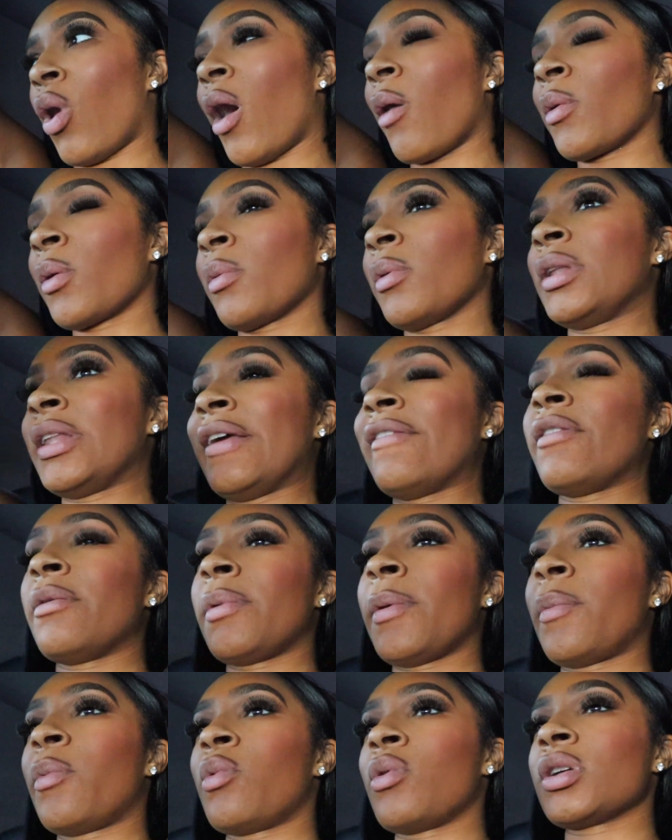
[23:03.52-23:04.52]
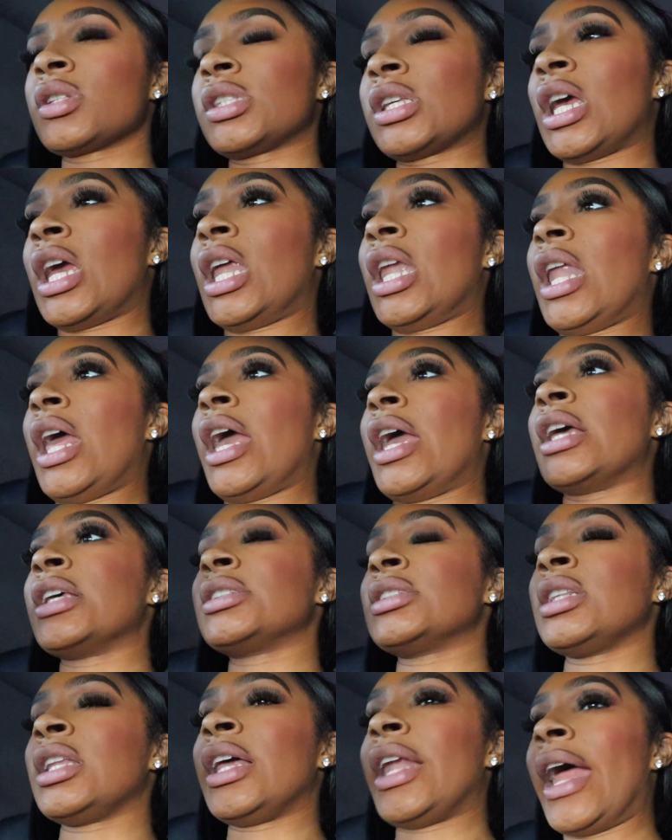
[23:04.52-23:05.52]
while we were leaving, people were saying that
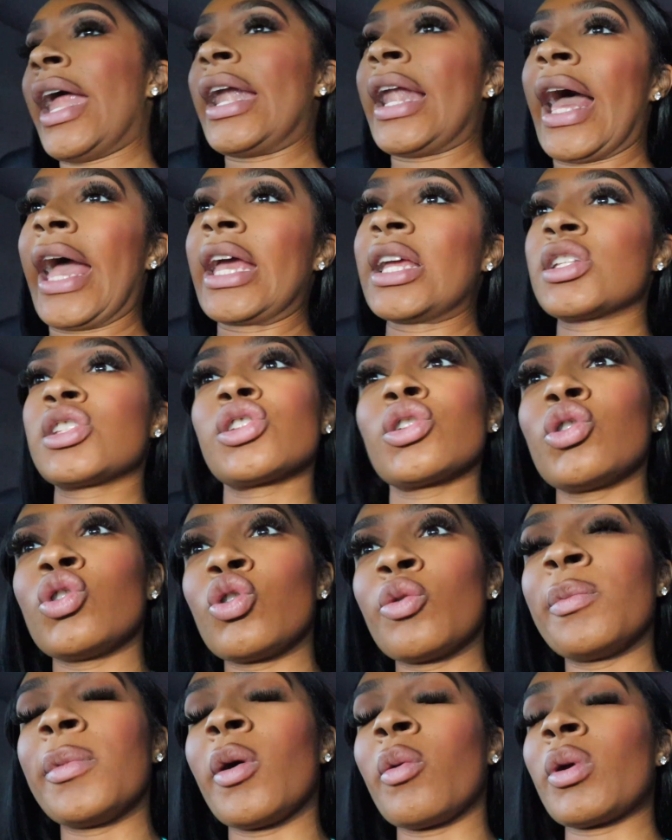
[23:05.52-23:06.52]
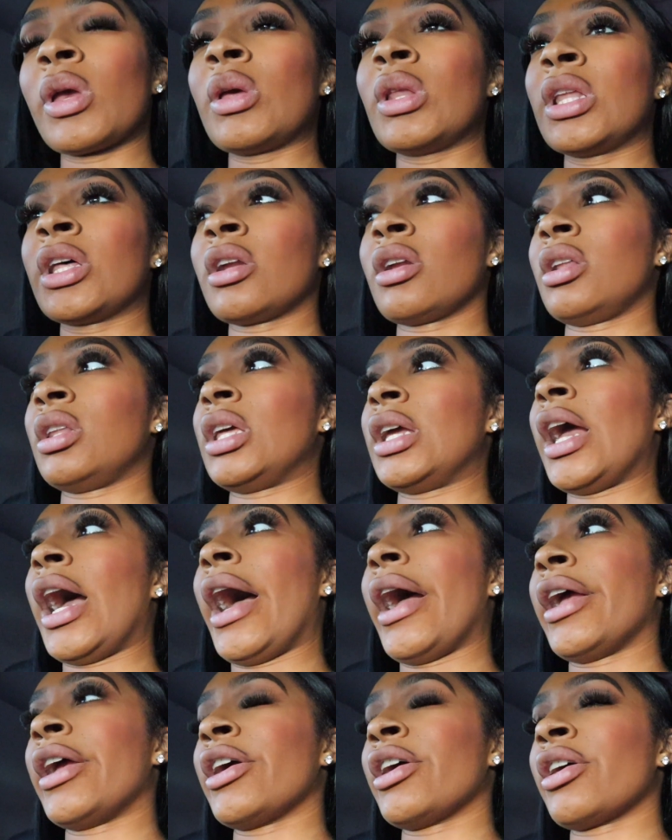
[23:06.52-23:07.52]
it's lit at night too, but we literally
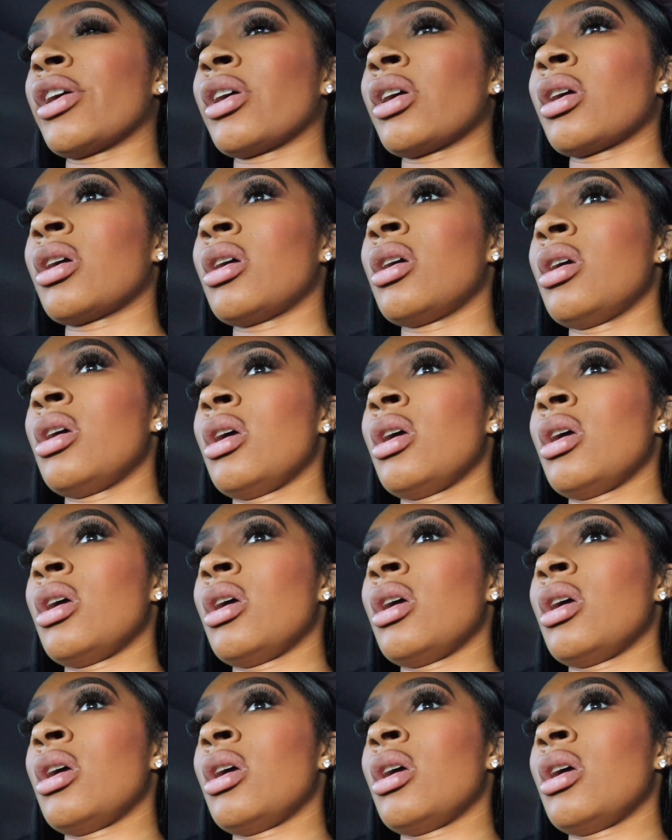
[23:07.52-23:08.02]
got here